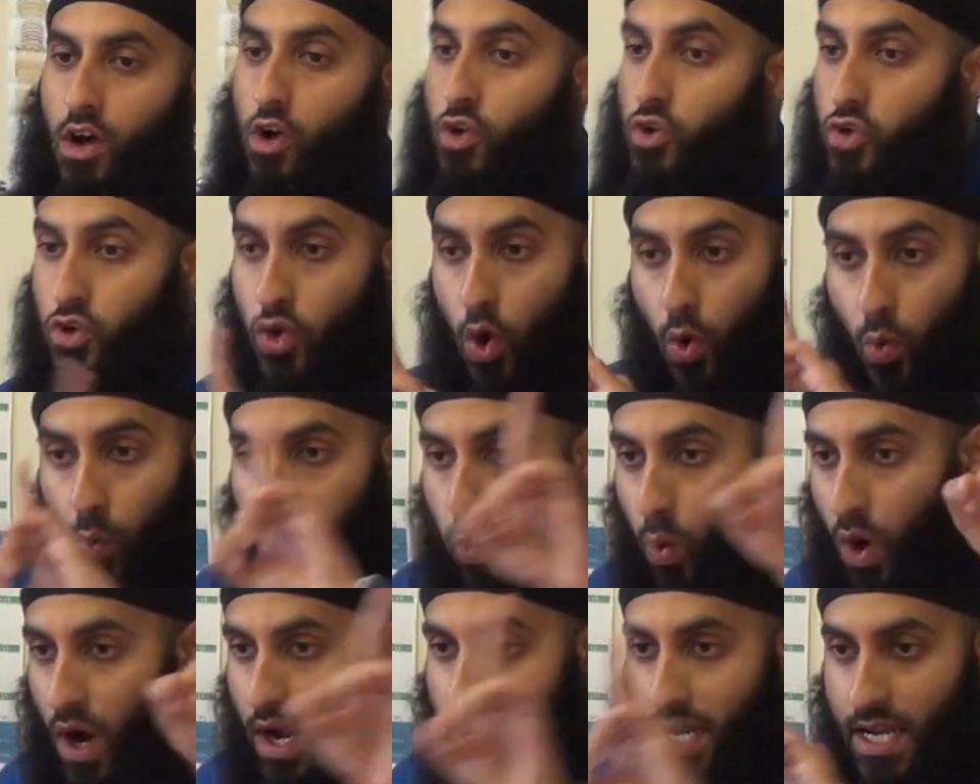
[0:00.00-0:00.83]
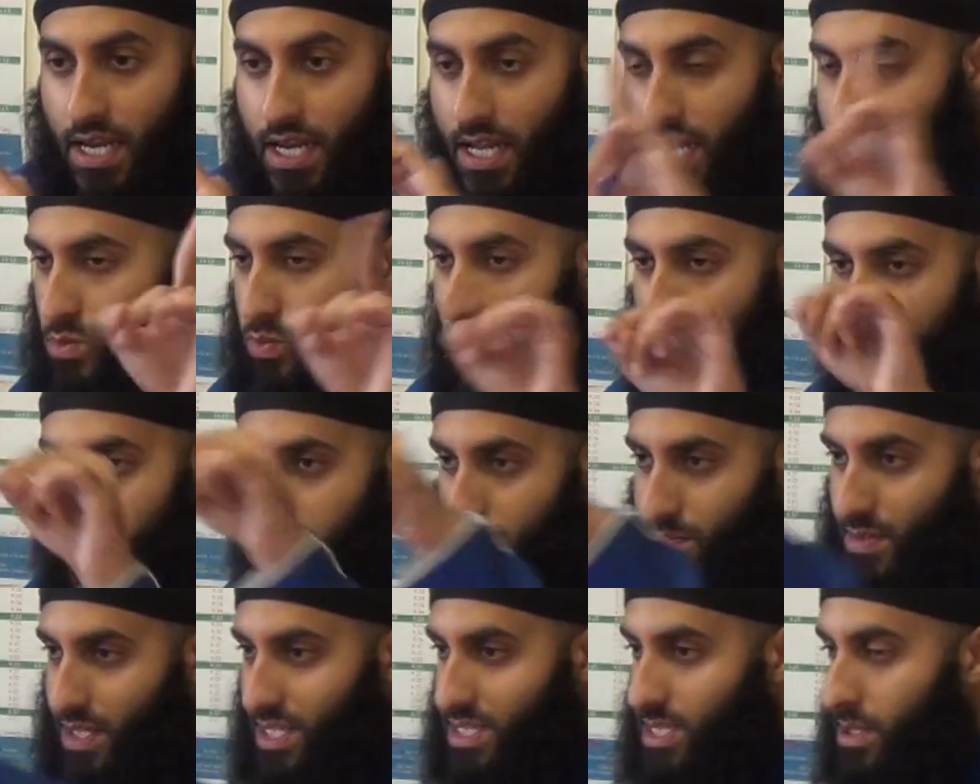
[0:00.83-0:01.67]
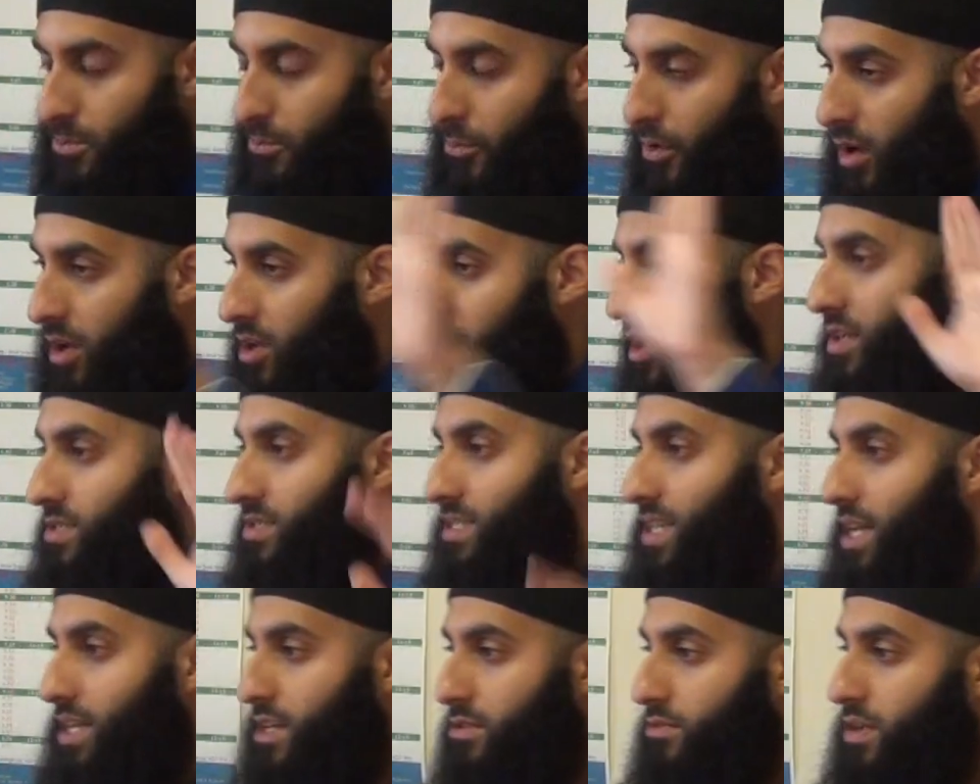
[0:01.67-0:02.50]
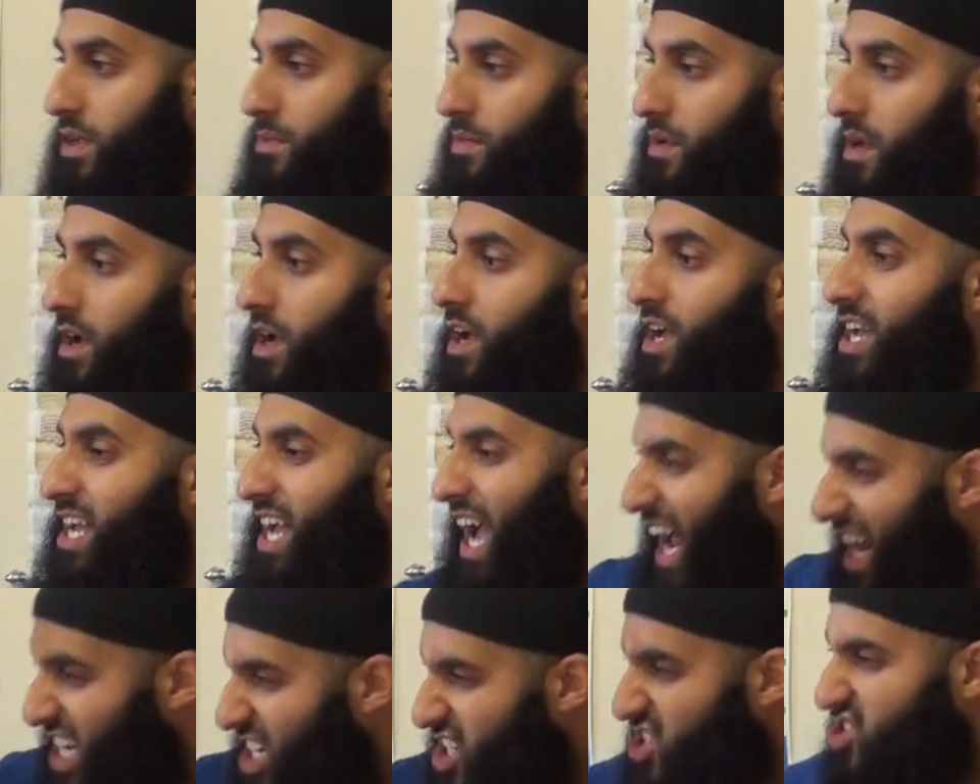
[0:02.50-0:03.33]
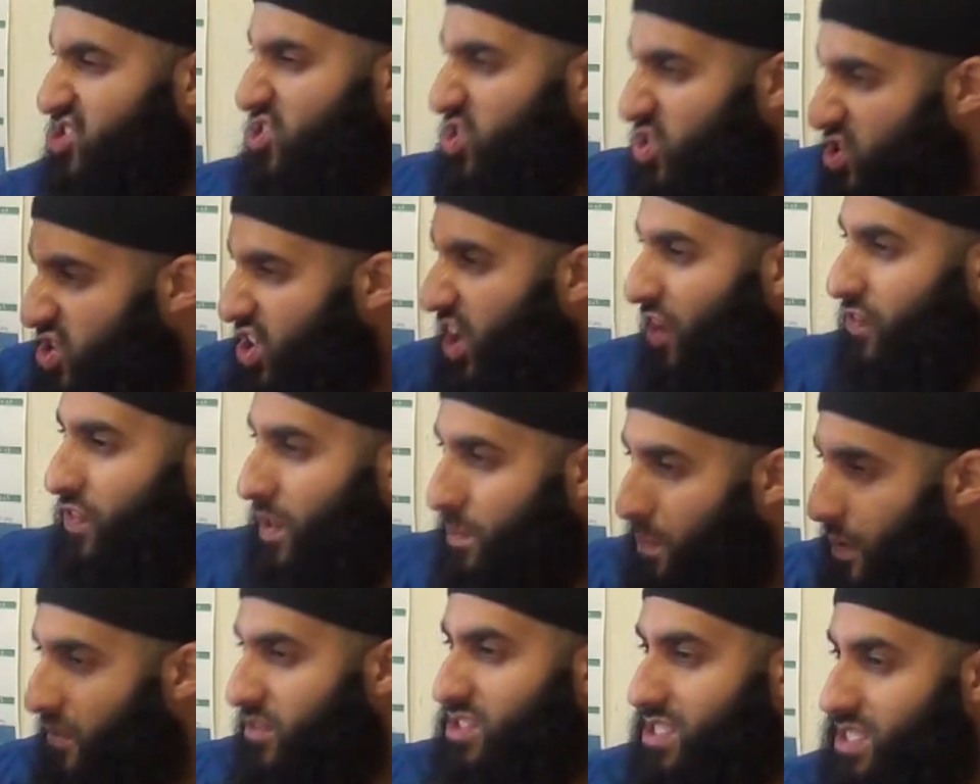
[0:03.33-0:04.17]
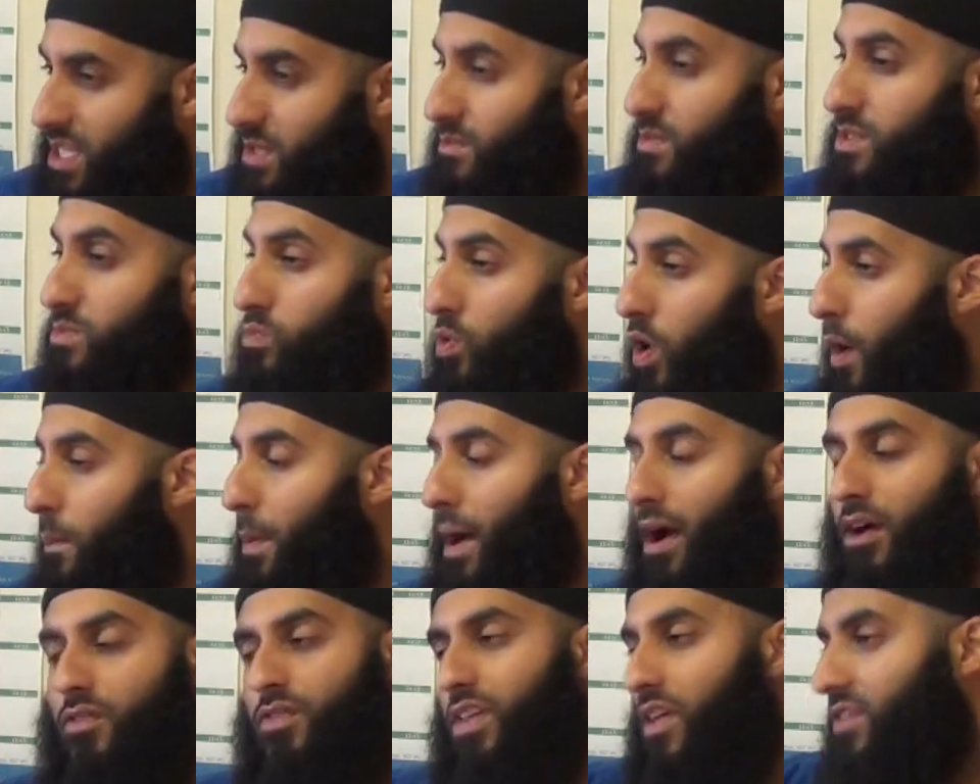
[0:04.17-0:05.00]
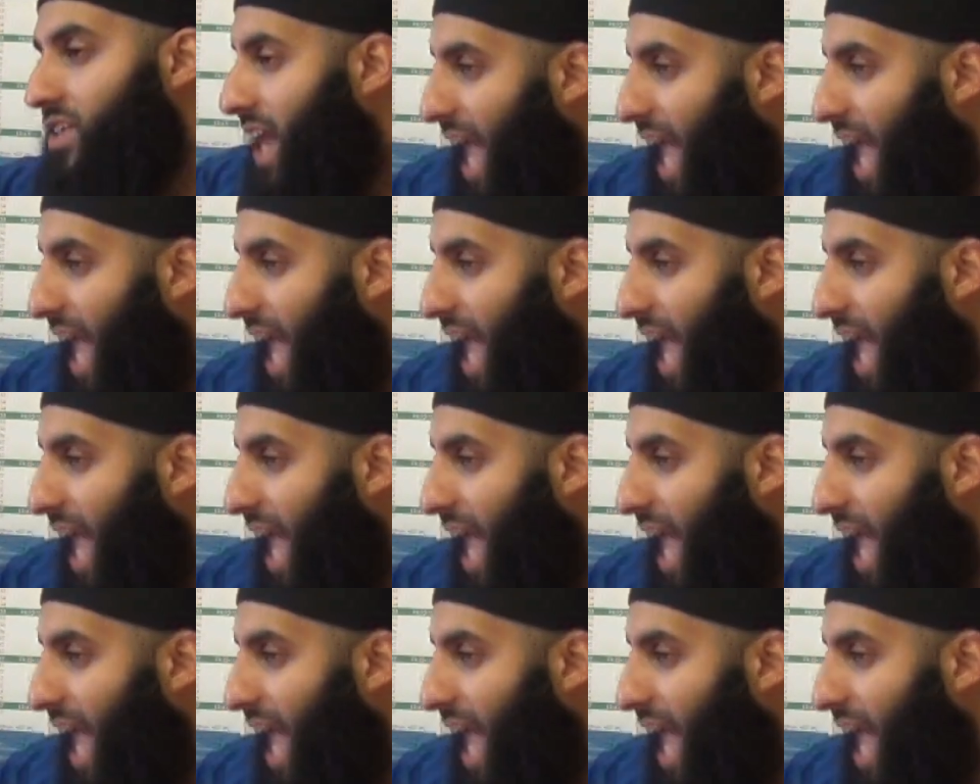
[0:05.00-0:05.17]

No one is worshipped except for Allah in Saudi Arabia. And the sunnah of the Prophet is more apparent there